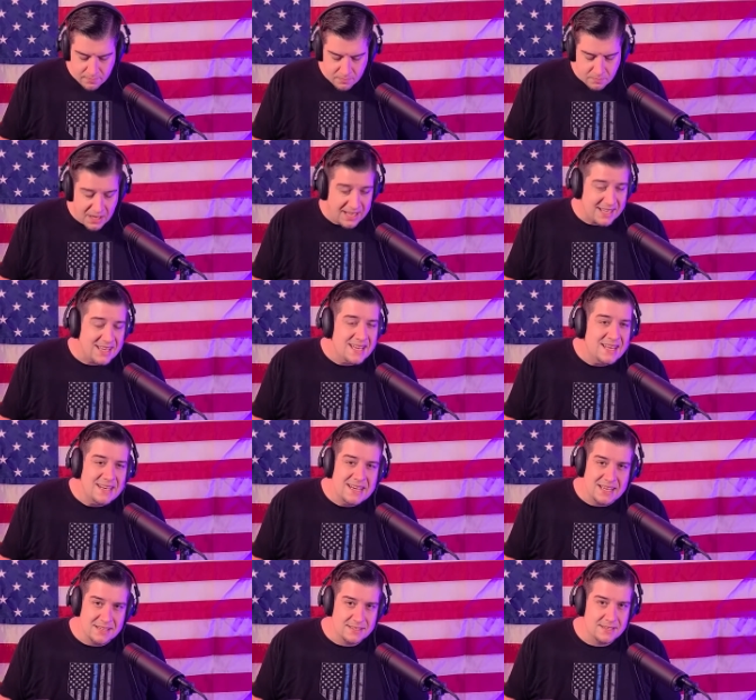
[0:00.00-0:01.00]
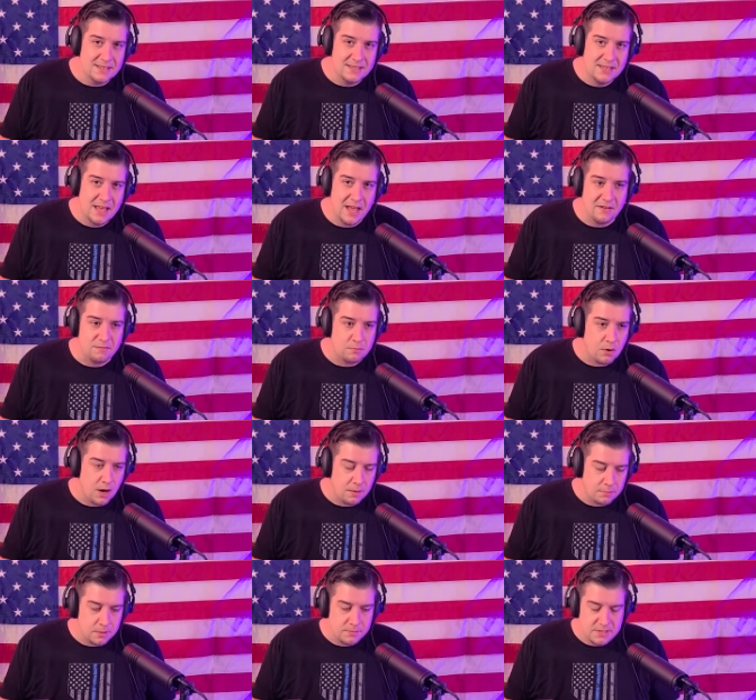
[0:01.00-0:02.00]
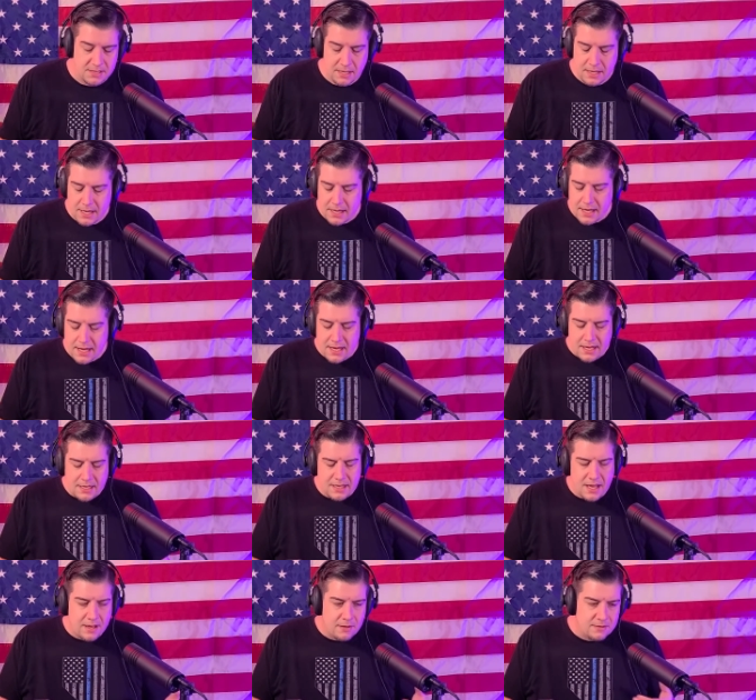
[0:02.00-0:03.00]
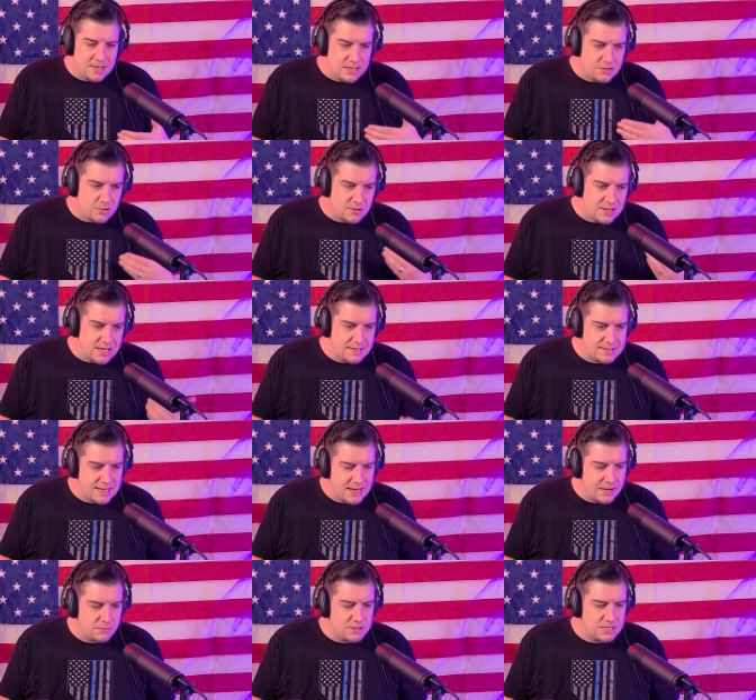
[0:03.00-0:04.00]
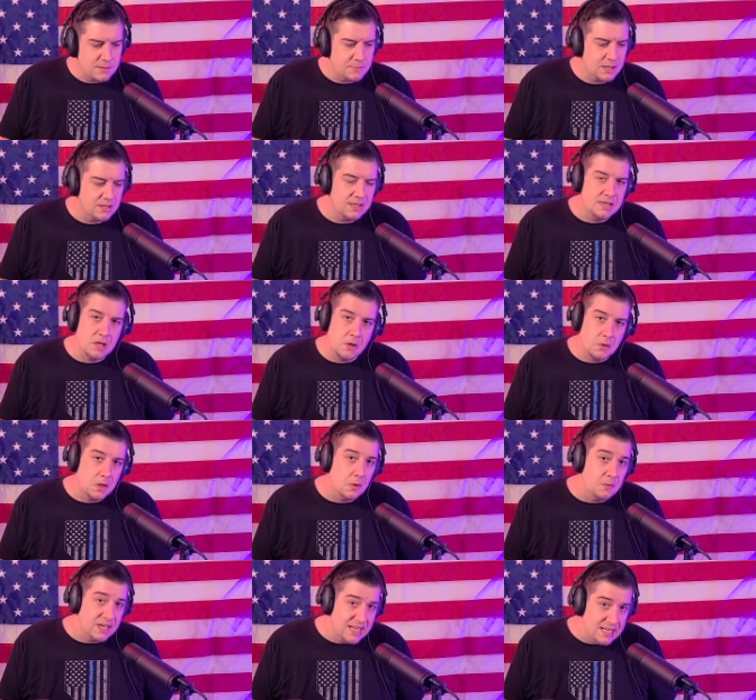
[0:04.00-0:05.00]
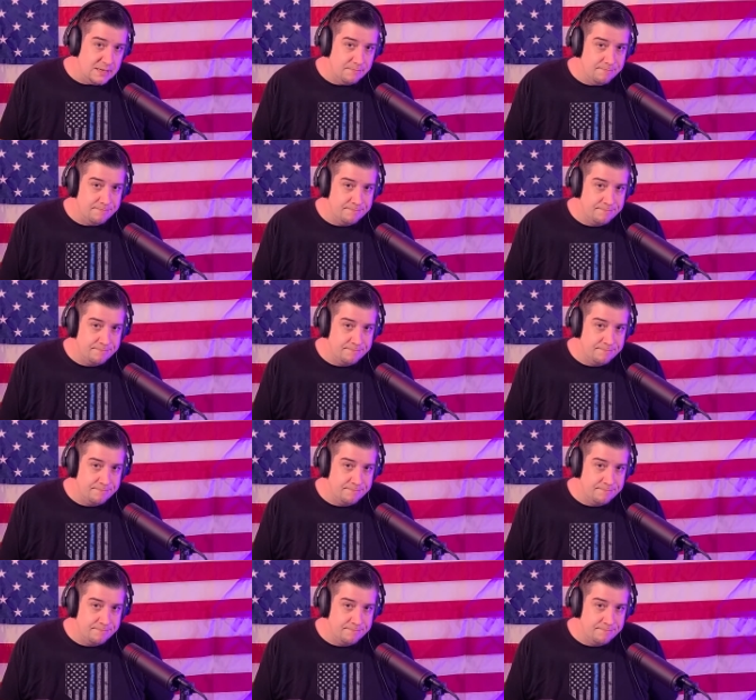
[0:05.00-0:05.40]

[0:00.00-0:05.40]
my kidneys have problems. Now, these are things that I would typically know going in.